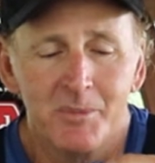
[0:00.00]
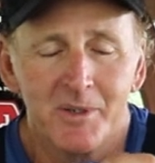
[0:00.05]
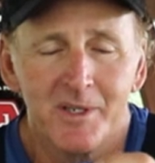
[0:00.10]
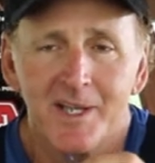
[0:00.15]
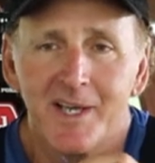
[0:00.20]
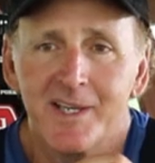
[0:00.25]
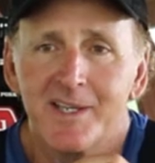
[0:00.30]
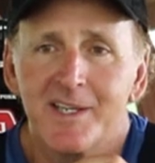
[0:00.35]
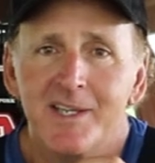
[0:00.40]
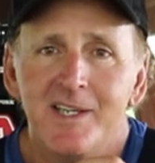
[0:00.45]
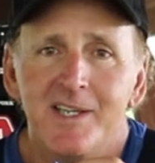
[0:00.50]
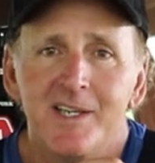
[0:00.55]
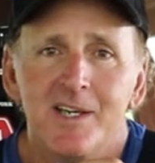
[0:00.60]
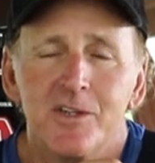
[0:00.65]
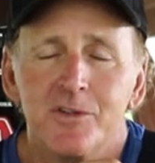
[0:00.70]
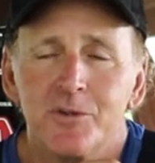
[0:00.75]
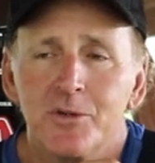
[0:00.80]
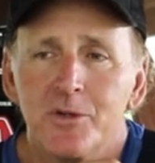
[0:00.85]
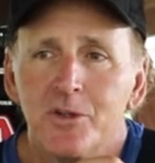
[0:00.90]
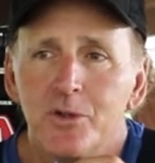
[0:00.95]
But like any
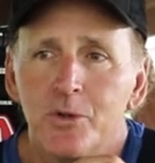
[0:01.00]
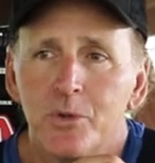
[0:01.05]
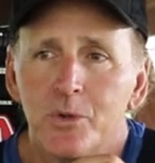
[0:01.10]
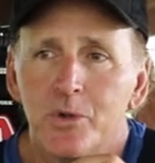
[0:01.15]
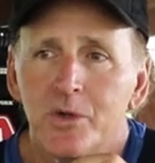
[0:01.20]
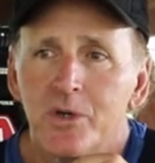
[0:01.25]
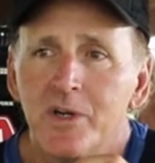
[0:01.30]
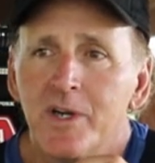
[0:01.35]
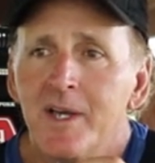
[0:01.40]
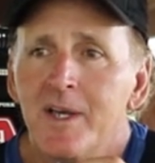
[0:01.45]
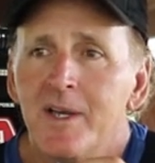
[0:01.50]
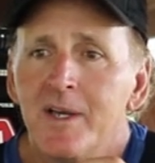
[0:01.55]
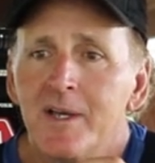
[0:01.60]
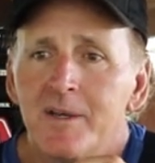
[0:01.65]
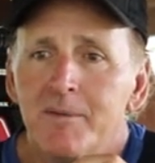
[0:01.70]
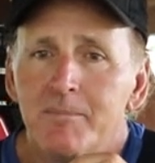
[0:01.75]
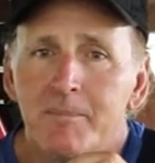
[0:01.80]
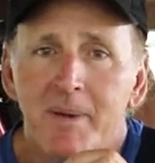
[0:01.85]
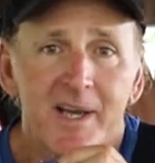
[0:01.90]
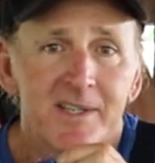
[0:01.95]
other lure,
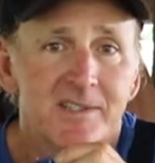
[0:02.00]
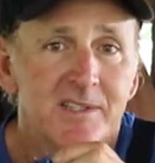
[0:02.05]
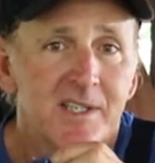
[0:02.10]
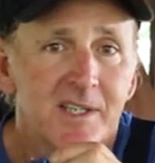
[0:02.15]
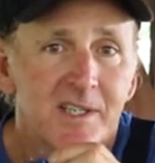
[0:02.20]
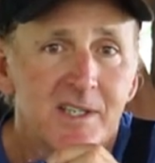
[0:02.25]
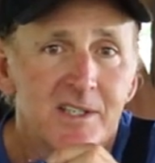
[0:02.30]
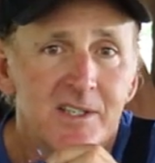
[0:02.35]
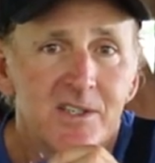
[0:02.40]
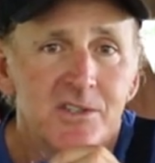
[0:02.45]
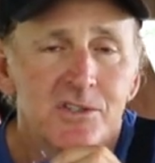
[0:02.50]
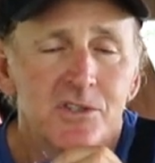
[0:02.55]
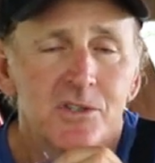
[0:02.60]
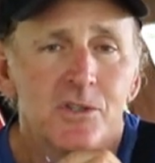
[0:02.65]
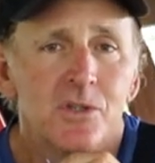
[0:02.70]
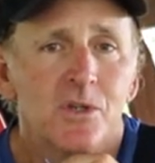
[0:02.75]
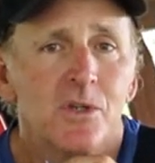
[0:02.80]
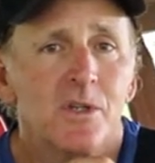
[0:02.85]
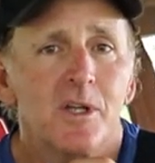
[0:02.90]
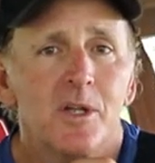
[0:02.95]
basket
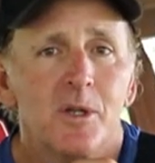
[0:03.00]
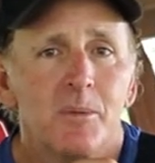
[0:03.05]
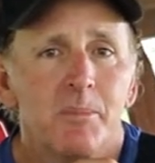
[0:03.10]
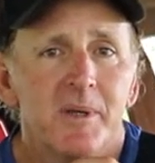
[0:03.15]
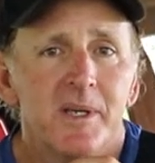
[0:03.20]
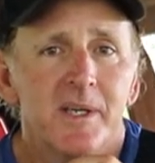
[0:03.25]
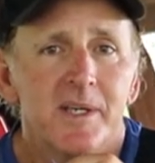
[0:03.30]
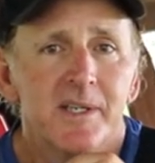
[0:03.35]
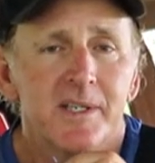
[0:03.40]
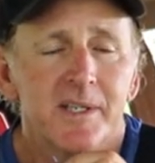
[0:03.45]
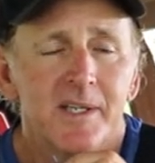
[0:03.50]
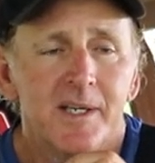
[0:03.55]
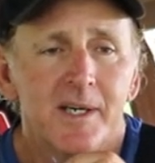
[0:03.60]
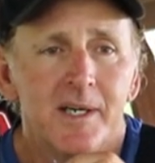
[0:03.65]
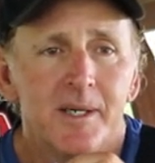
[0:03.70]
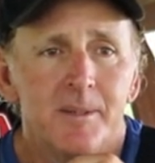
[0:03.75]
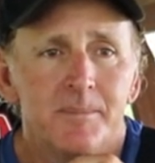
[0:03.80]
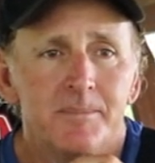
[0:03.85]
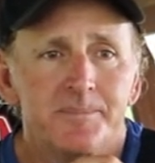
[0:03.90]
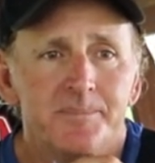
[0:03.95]
conditioned to it a little bit,
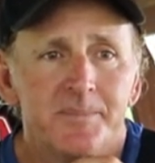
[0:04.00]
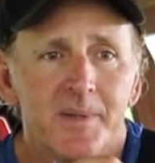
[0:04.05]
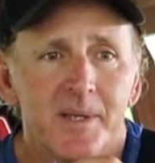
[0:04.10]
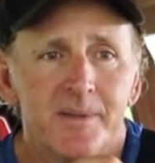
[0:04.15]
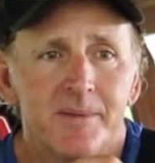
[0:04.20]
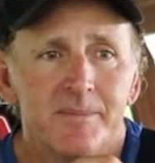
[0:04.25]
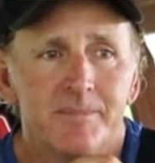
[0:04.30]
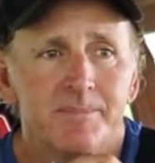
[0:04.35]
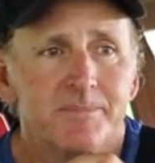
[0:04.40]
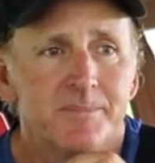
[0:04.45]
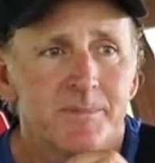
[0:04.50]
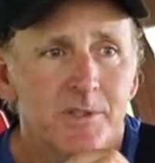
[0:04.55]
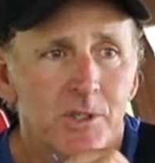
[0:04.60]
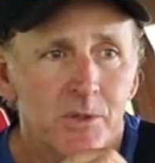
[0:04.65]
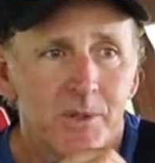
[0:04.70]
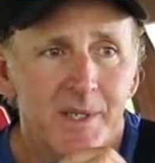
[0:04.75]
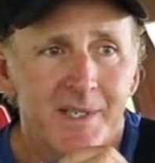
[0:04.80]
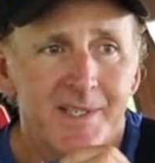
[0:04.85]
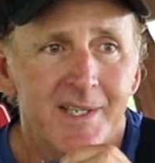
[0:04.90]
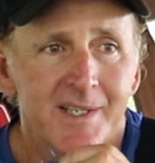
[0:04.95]

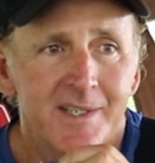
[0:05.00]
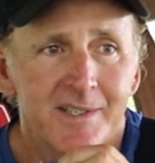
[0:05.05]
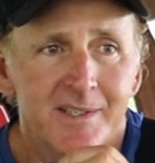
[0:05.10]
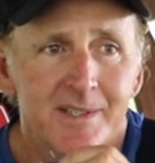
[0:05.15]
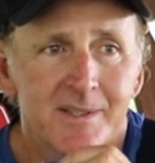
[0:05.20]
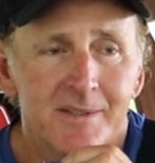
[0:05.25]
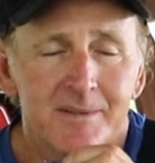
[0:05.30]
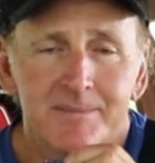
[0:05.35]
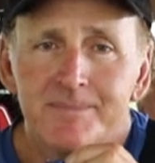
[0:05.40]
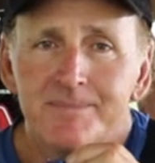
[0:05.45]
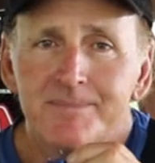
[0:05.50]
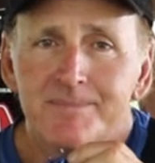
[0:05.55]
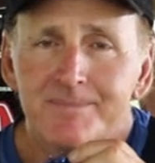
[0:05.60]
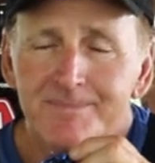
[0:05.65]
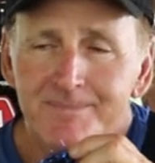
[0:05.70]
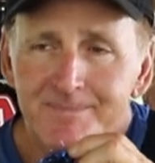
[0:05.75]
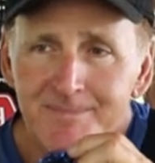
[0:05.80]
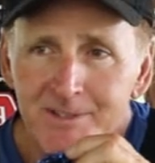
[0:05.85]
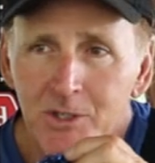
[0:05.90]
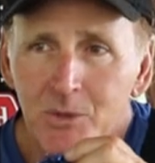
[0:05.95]
they tend
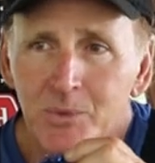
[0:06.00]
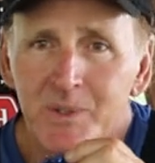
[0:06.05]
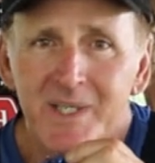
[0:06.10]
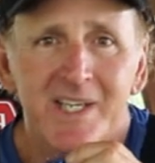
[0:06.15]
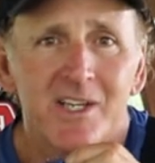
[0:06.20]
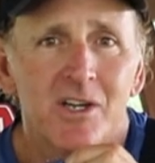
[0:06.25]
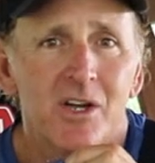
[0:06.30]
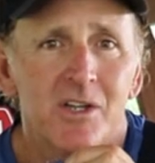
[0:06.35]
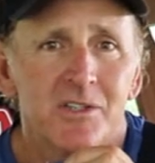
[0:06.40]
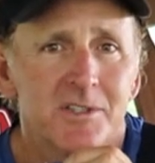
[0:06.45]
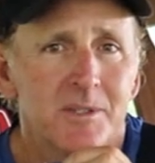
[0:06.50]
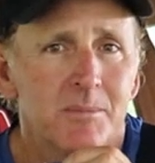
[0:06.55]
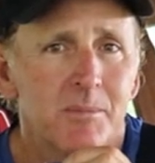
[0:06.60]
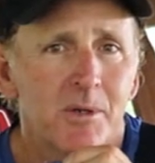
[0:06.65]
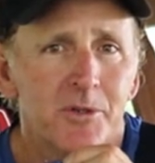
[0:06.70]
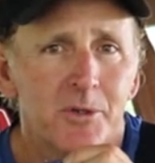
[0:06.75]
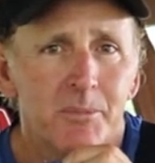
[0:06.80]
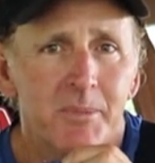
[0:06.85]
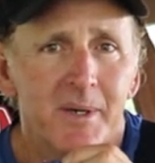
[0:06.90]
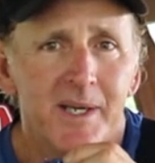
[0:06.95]
to get on some
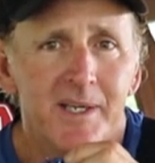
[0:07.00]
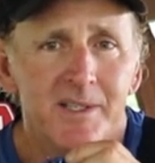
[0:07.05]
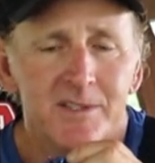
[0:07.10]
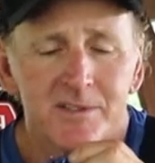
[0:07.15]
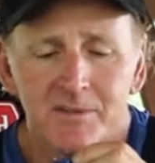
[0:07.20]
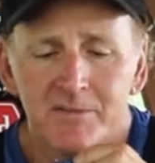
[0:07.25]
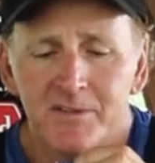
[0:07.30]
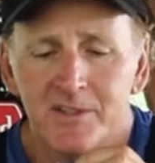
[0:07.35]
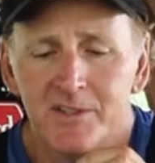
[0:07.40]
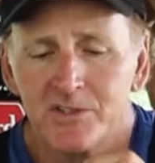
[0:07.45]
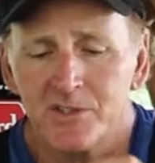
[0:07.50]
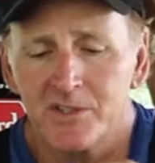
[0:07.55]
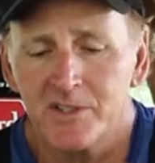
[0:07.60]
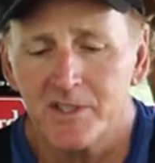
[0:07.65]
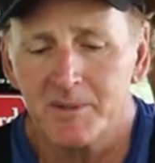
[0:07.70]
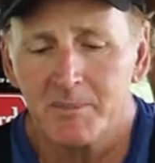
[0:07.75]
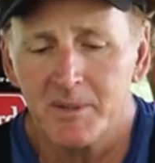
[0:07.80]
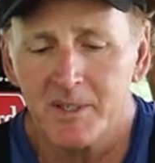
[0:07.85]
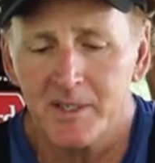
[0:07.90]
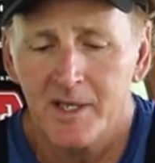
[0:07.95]
other baits
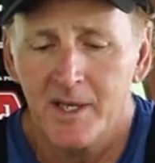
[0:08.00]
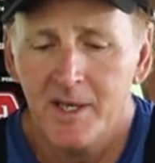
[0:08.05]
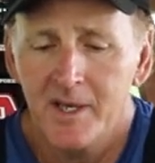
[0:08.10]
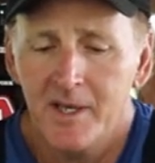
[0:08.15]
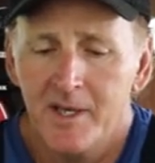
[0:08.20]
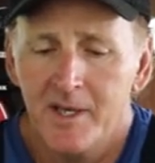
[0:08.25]
eventually, but